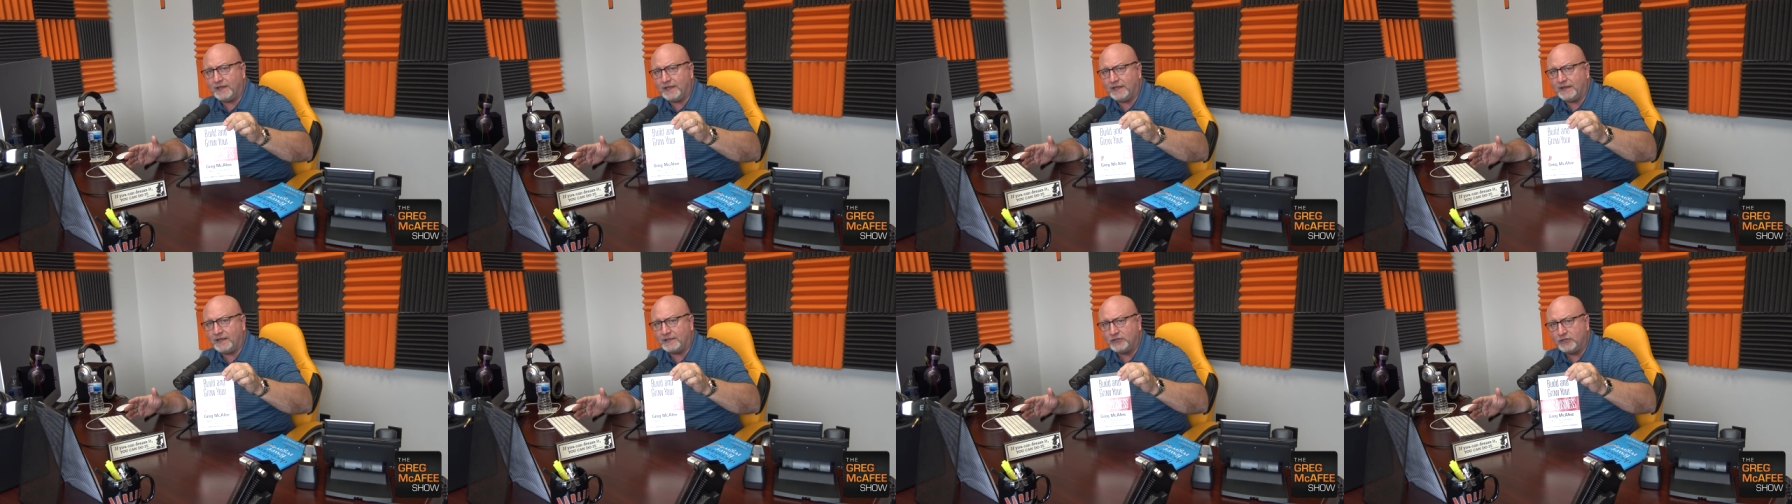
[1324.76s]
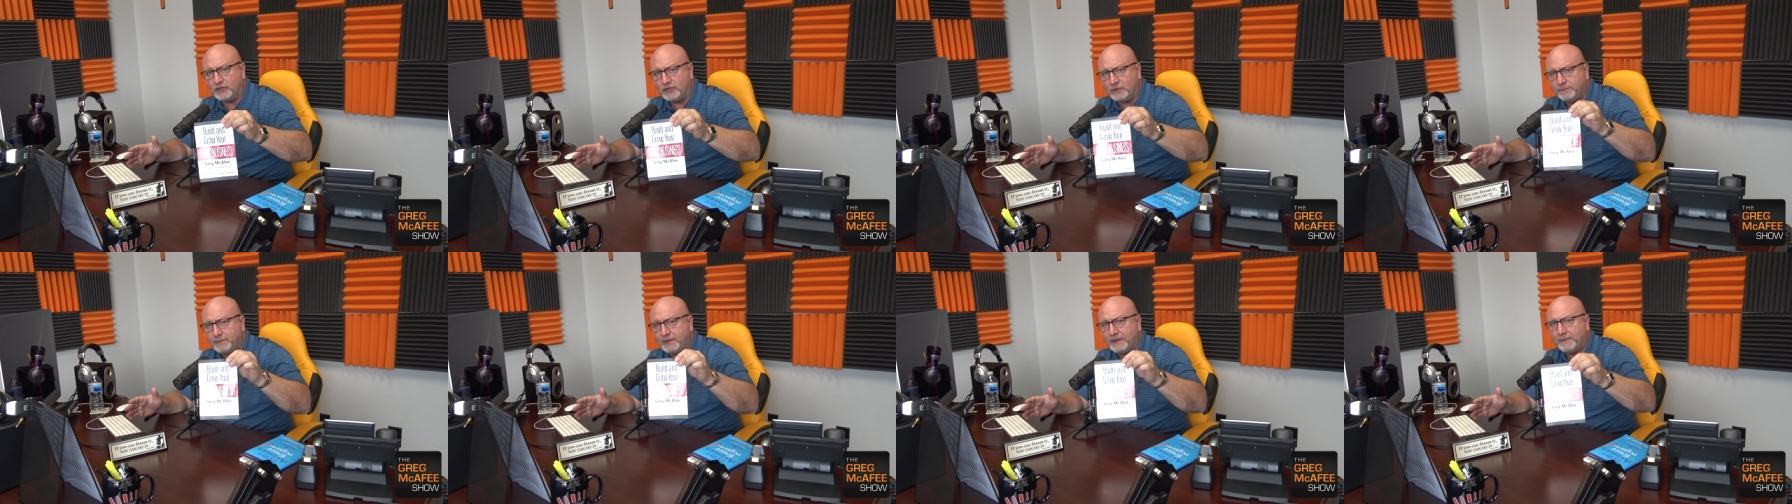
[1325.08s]
and a
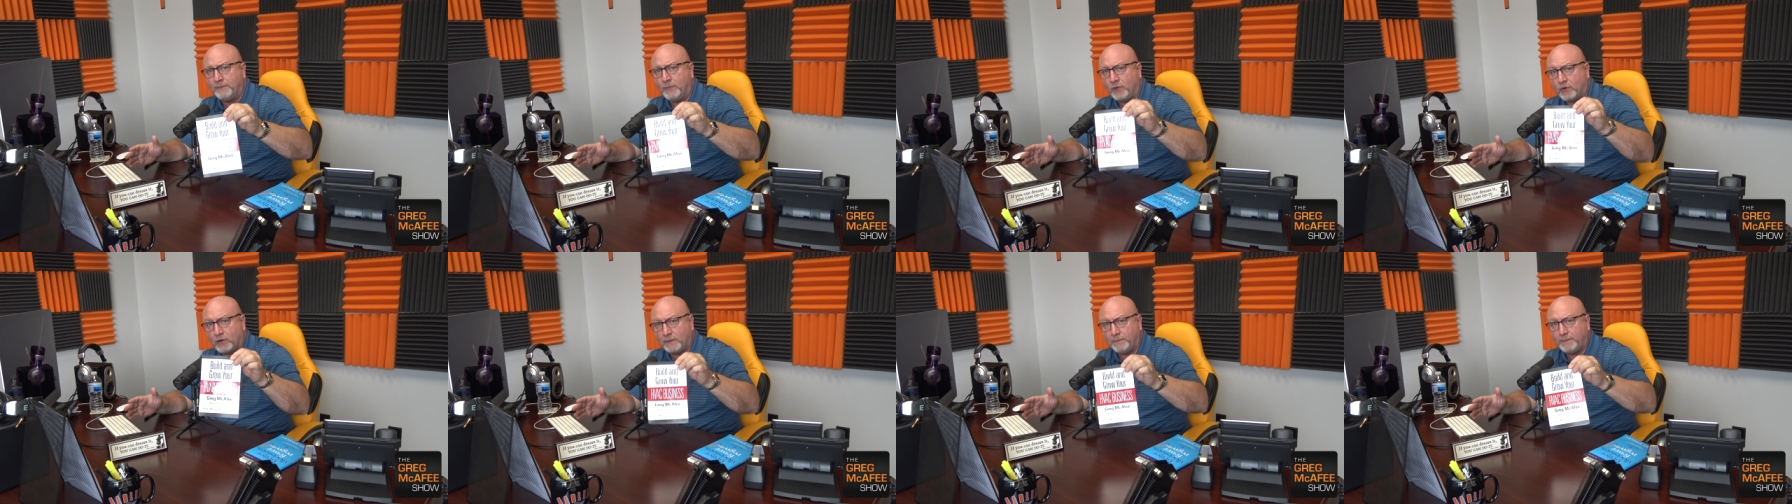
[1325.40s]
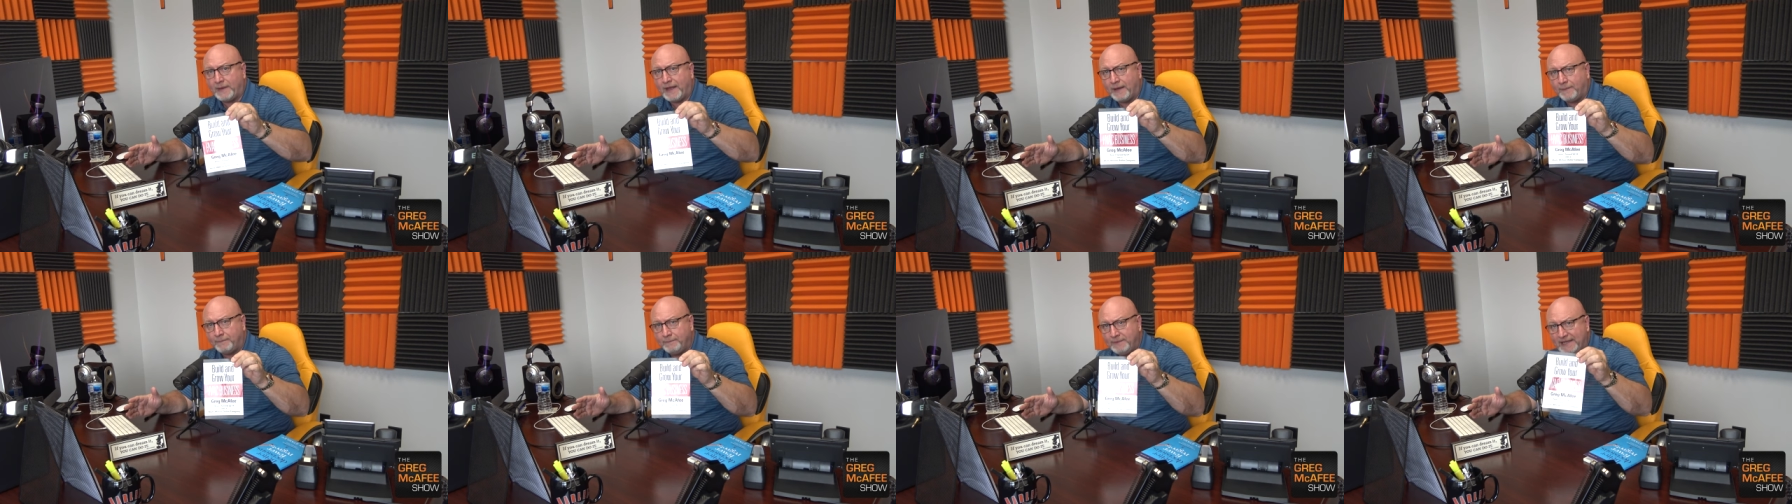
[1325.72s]
little bit more
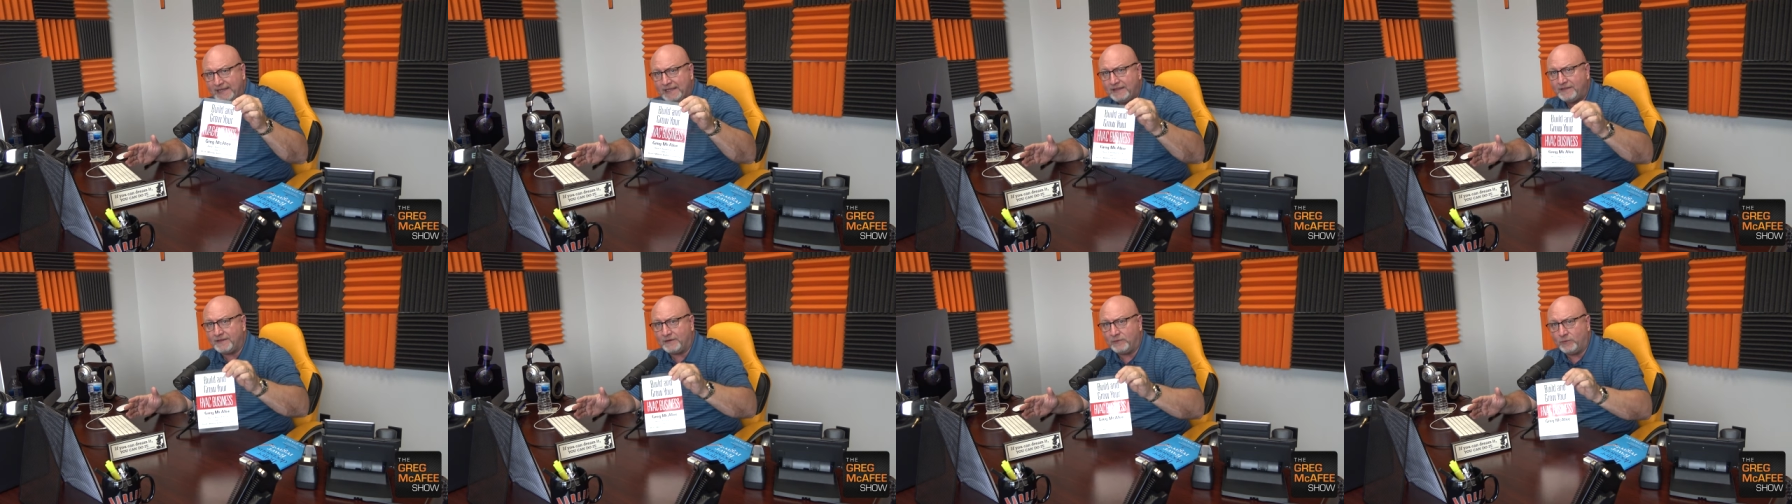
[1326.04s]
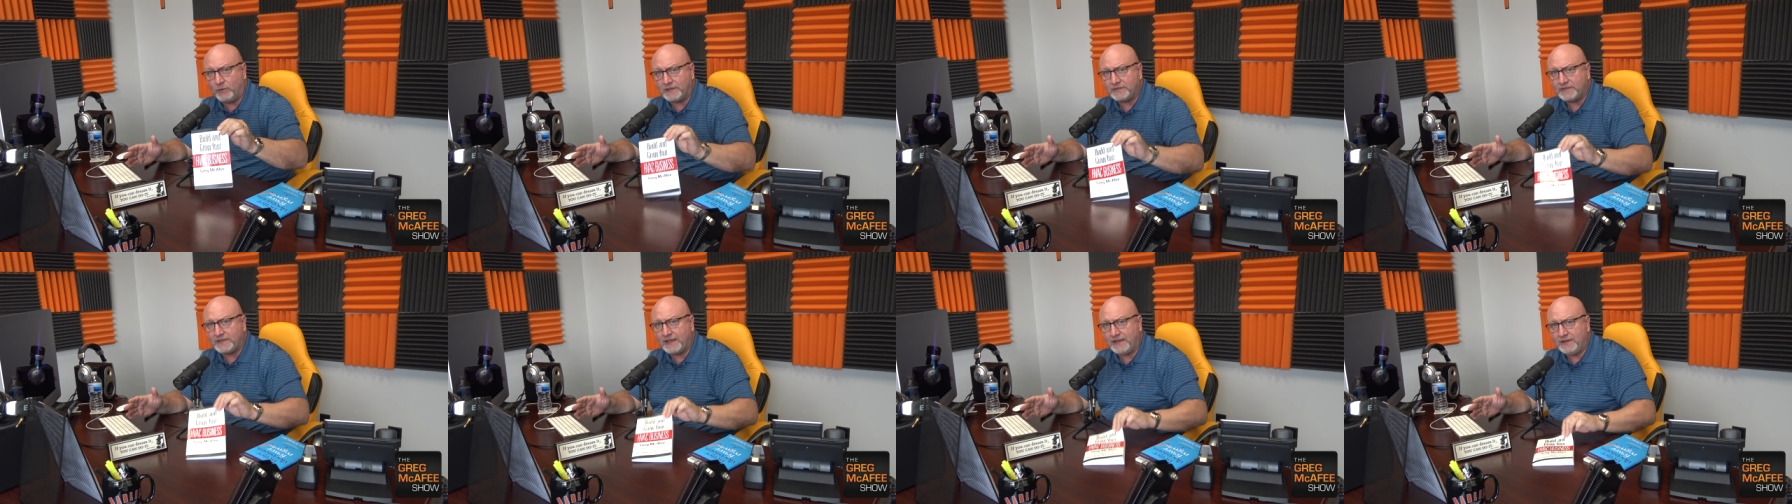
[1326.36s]
about me than
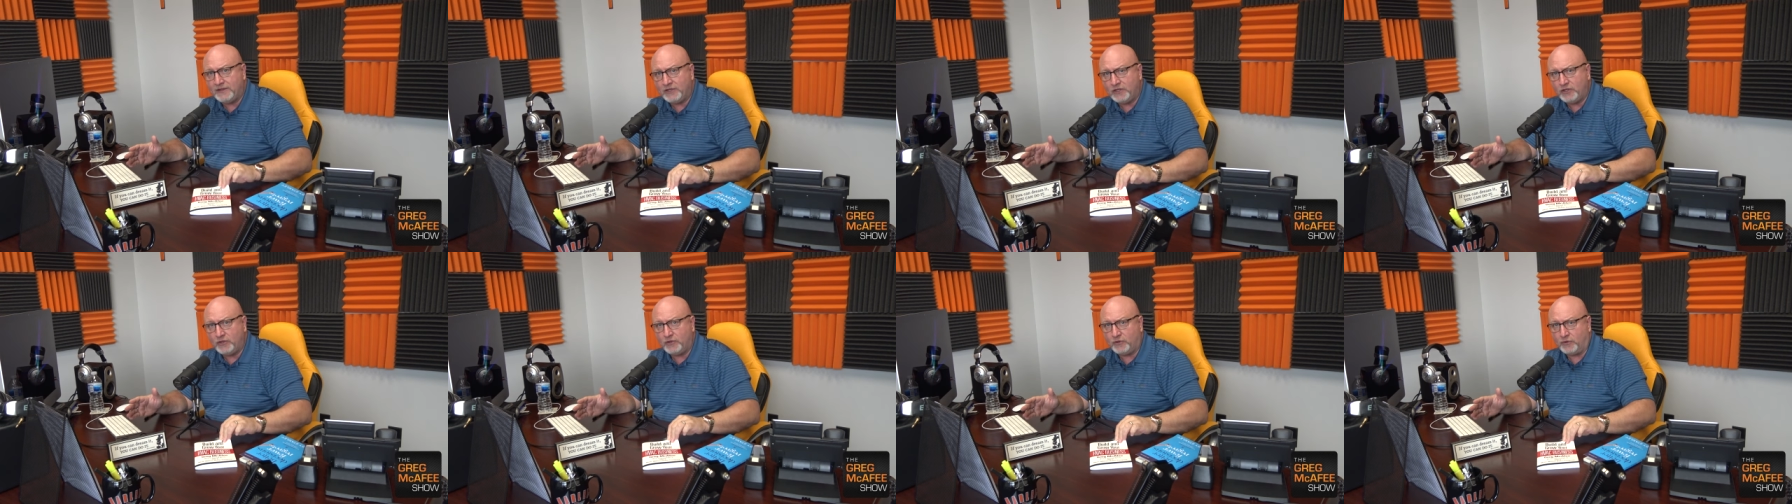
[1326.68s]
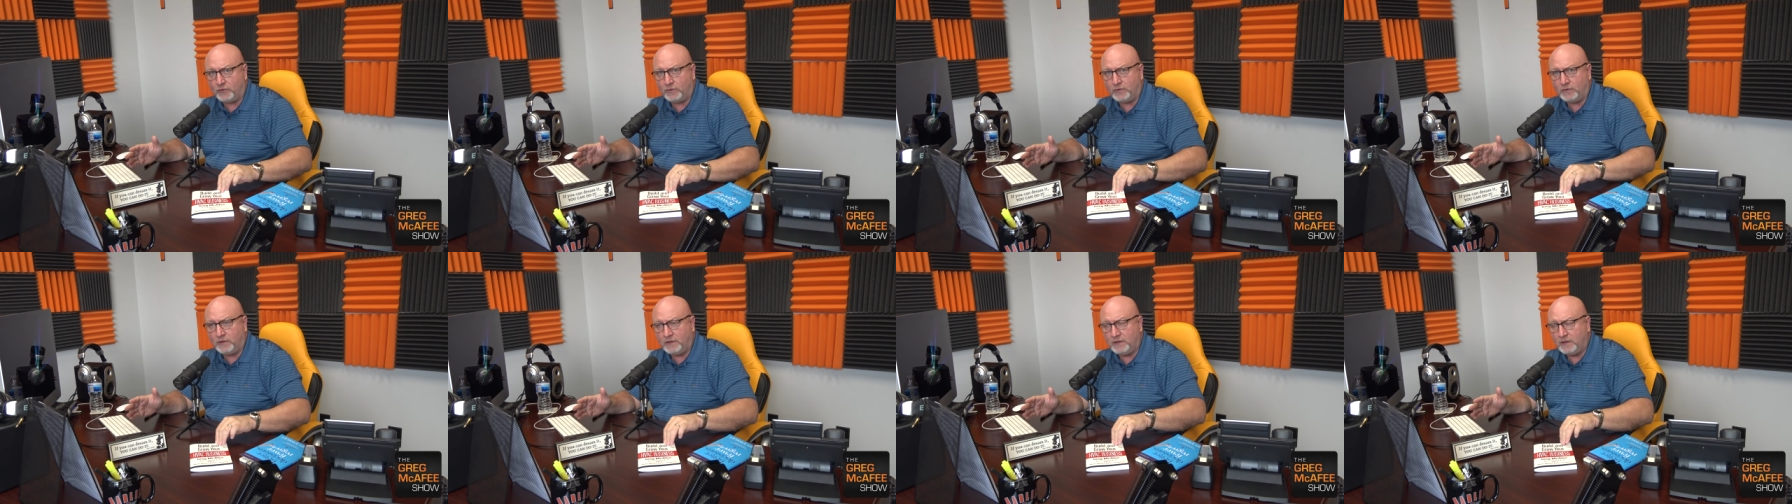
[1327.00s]
what they
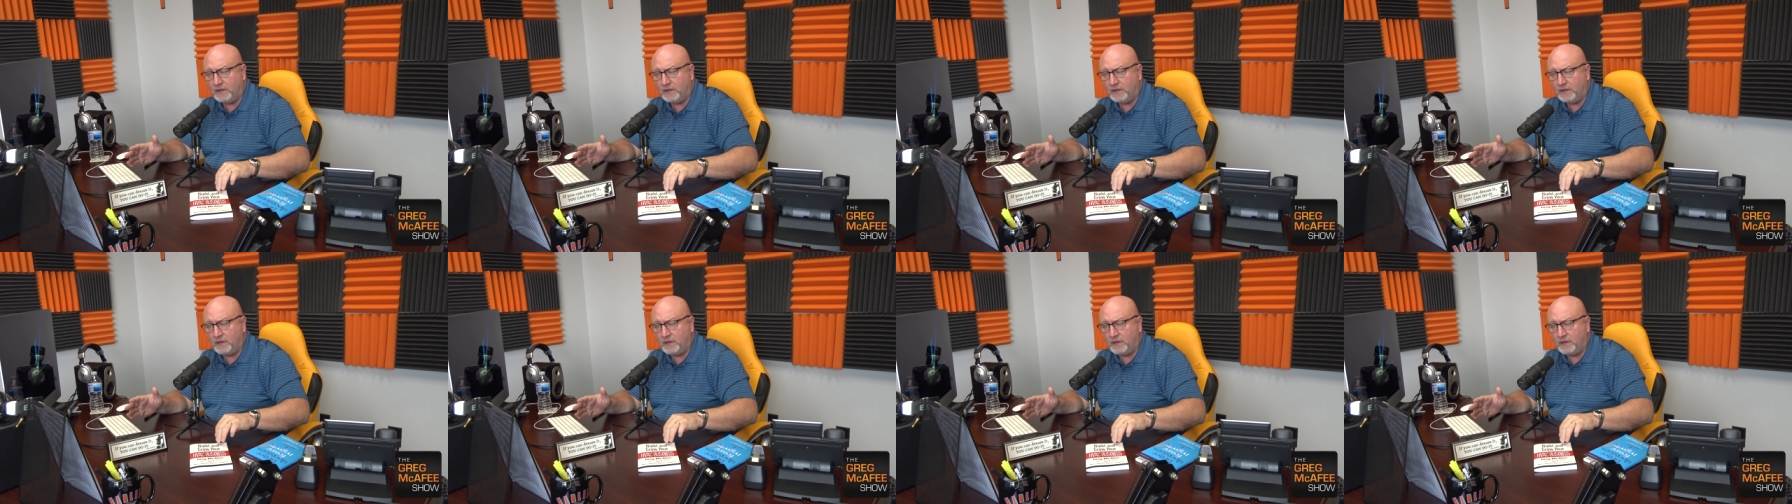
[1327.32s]
knew.